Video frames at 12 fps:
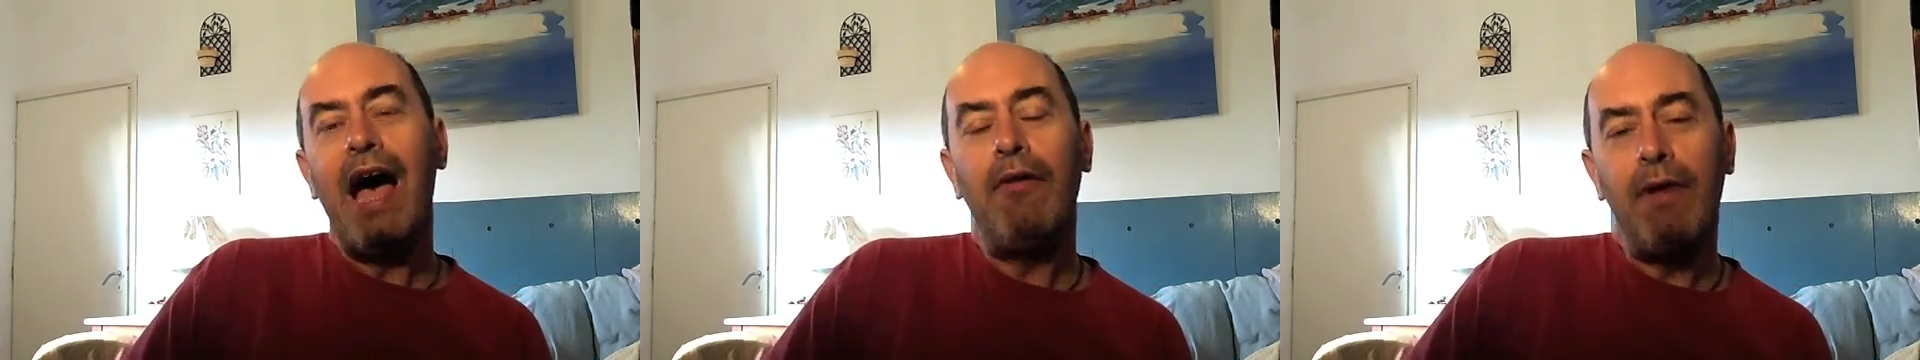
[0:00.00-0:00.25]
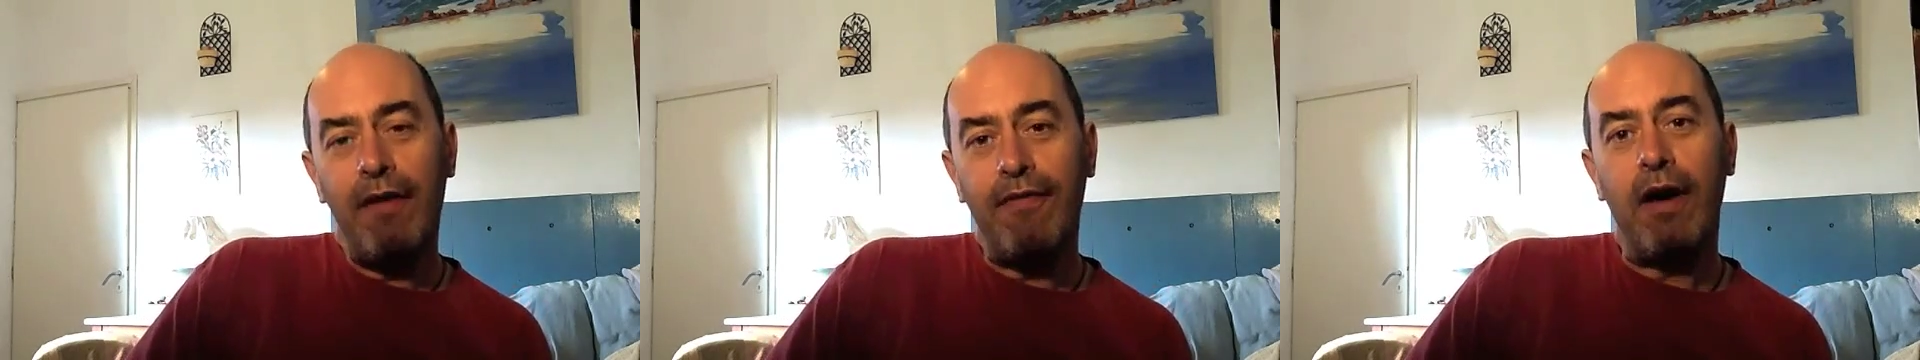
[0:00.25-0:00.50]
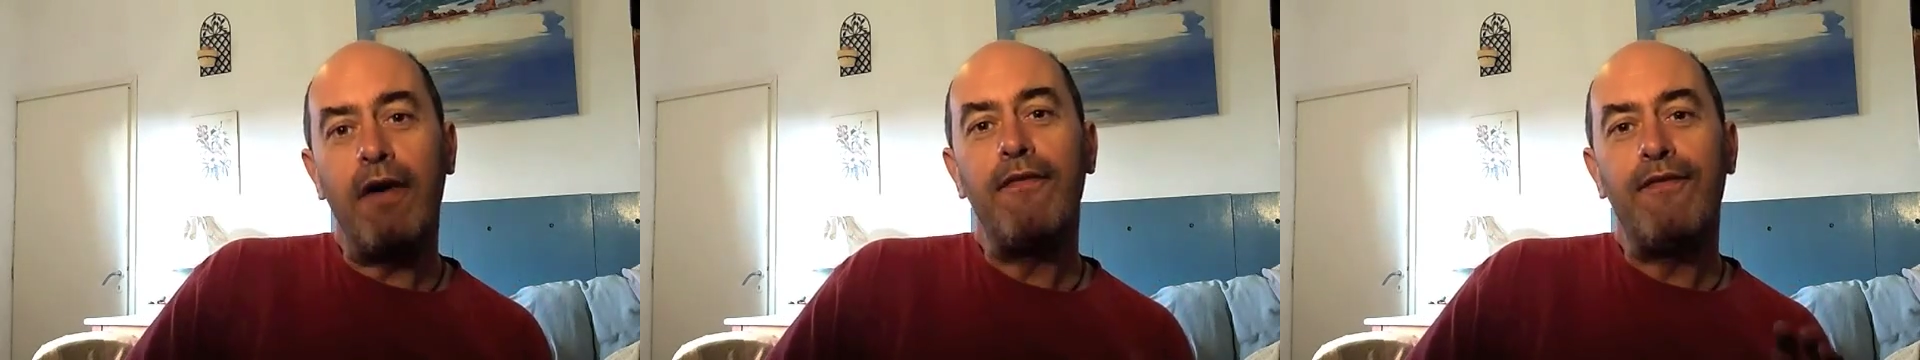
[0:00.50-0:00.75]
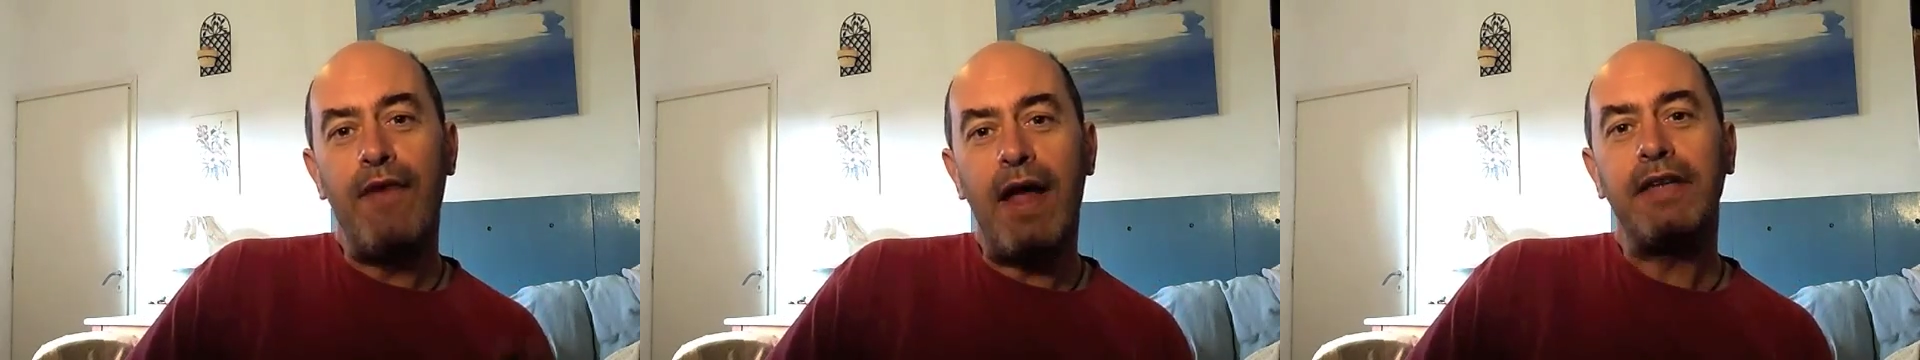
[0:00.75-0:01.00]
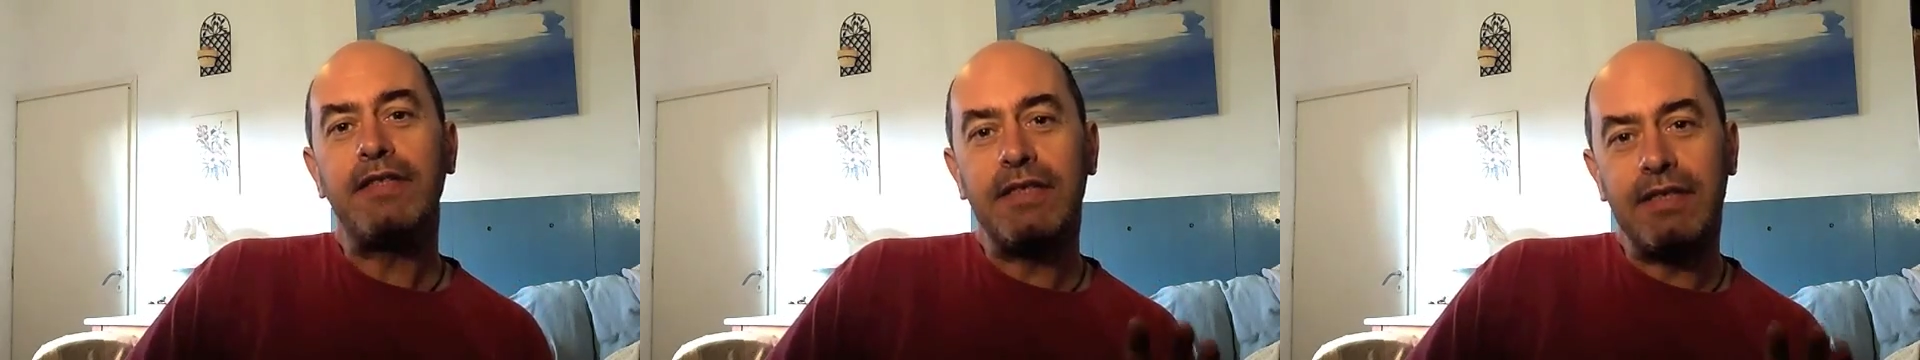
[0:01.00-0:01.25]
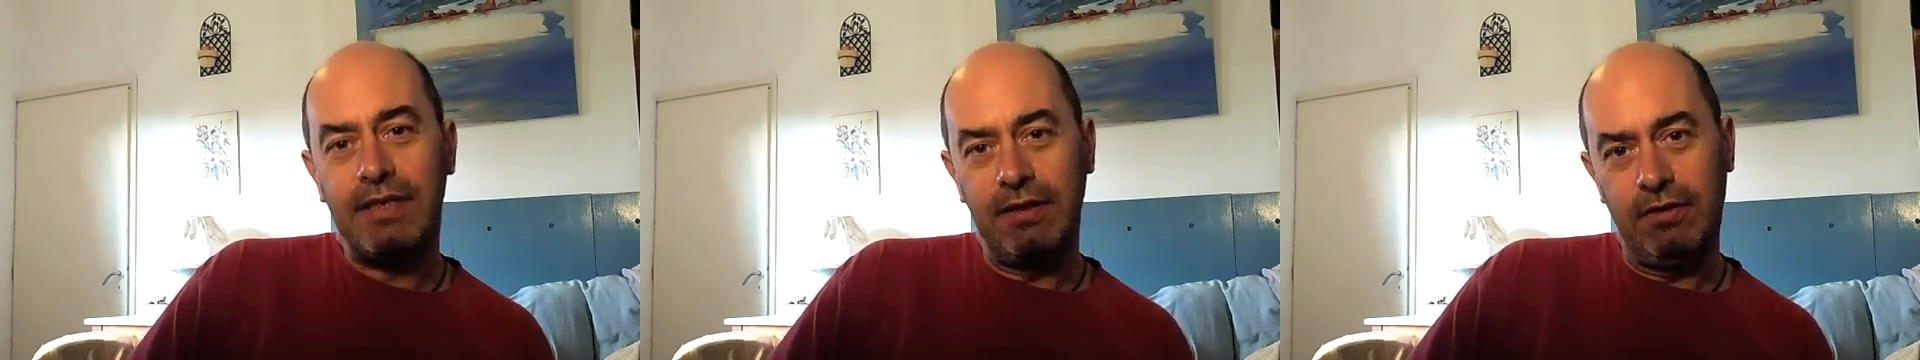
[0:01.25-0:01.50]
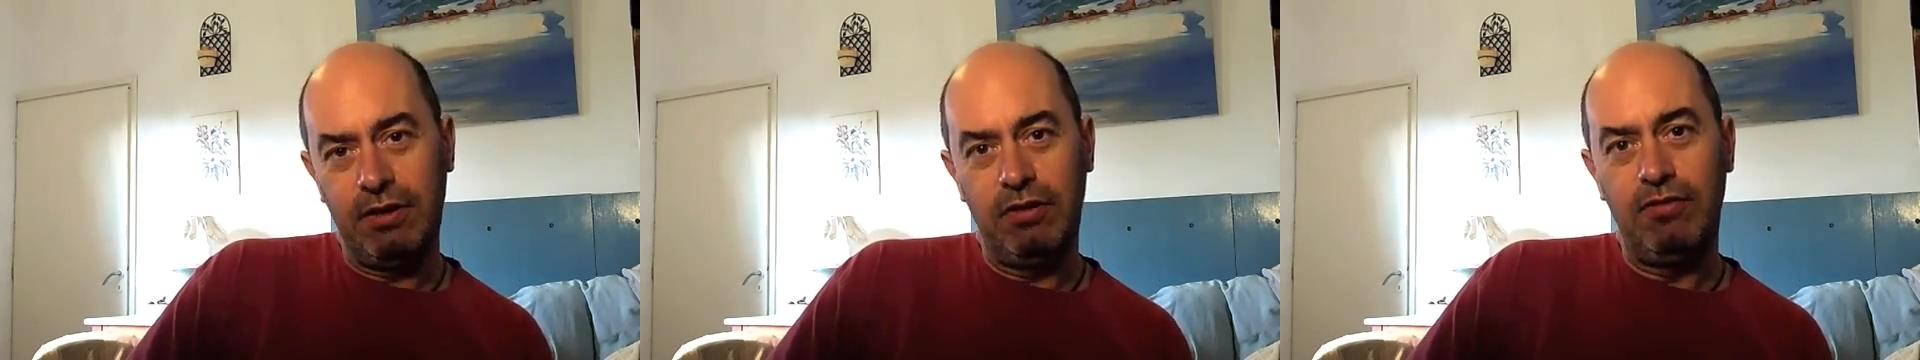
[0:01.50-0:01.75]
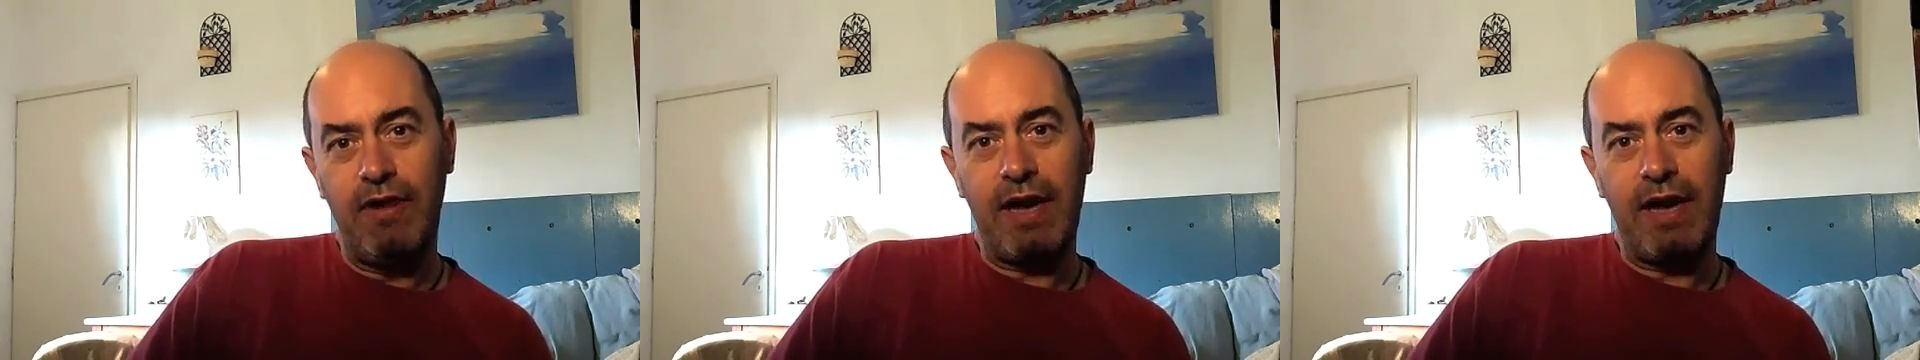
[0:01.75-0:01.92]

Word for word: However, vets still do